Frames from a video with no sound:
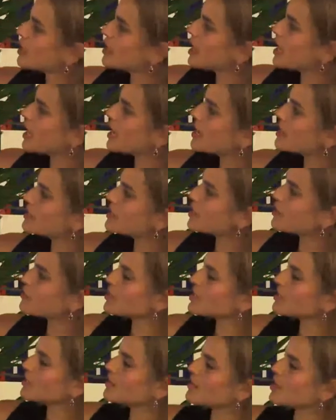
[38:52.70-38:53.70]
hands and
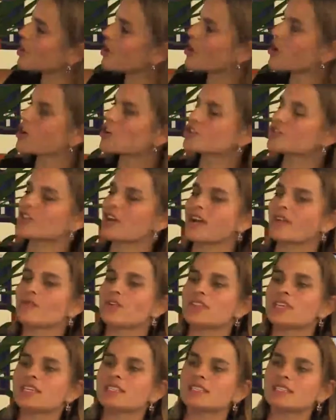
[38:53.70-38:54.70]
receiving a hard drive
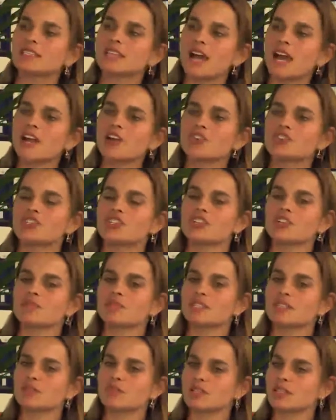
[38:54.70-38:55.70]
with his entire genome
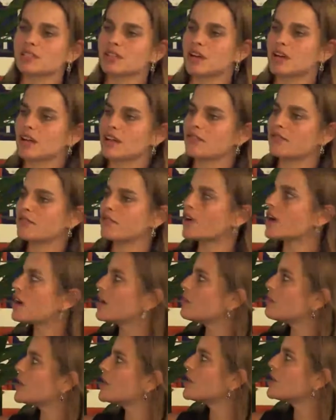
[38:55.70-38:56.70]
sequence on it
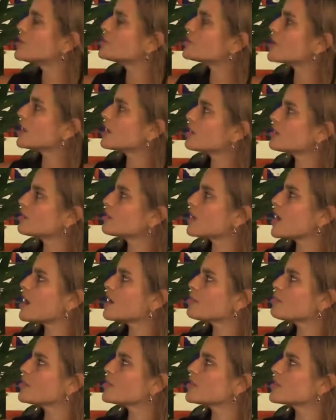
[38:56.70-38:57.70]
from Jonathan
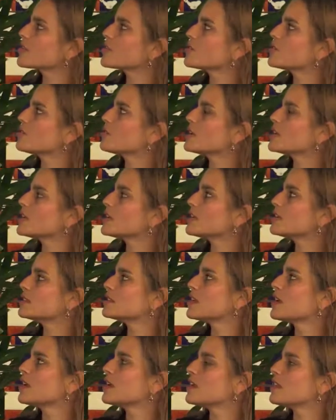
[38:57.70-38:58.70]
Rothberg, who
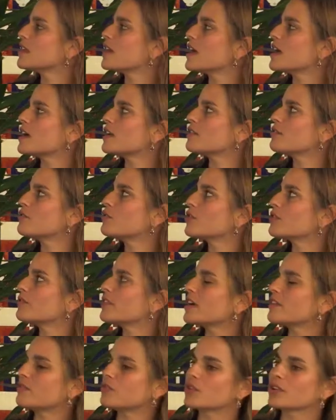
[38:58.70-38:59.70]
is the head of
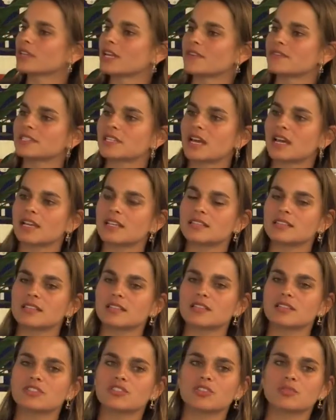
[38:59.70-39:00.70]
454 Life
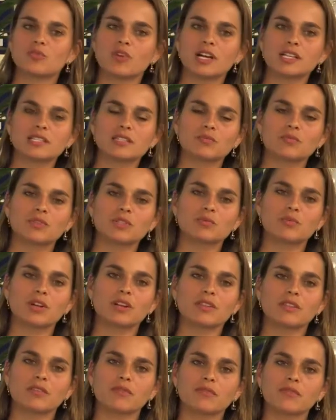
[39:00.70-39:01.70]
Sciences. Jim Watson was one
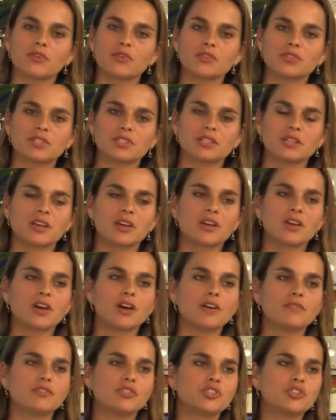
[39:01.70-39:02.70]
of the first
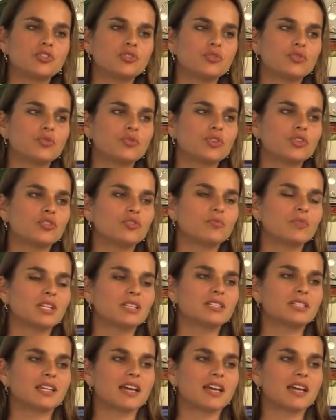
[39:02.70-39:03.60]
of two humans to